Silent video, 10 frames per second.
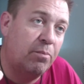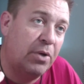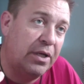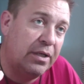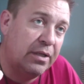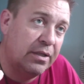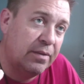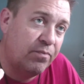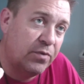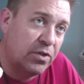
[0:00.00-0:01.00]
but
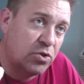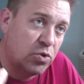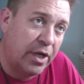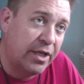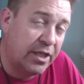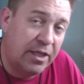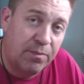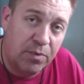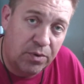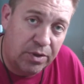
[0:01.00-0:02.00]
try to
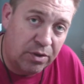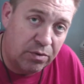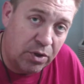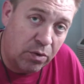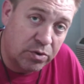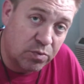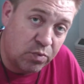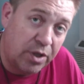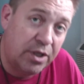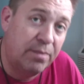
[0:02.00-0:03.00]
keep your your yolks
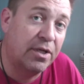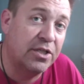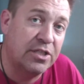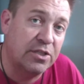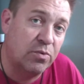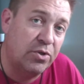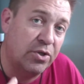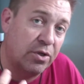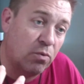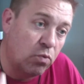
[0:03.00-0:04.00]
runny because that's when
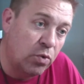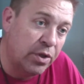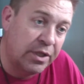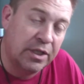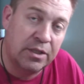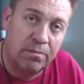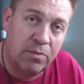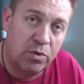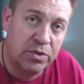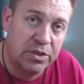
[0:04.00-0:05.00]
you're going to really get the
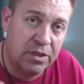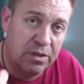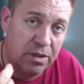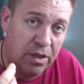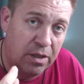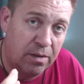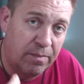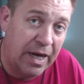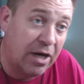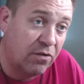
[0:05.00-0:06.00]
most
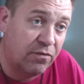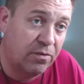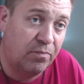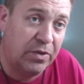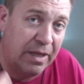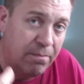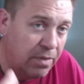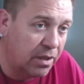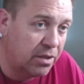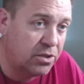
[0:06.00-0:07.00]
um, out of them that
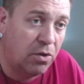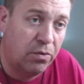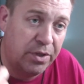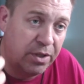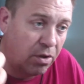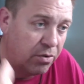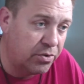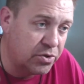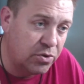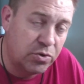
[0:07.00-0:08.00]
melatonin and all
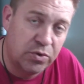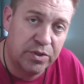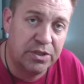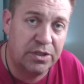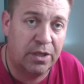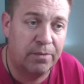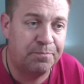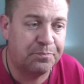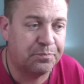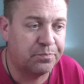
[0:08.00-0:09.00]
those nutrients in there.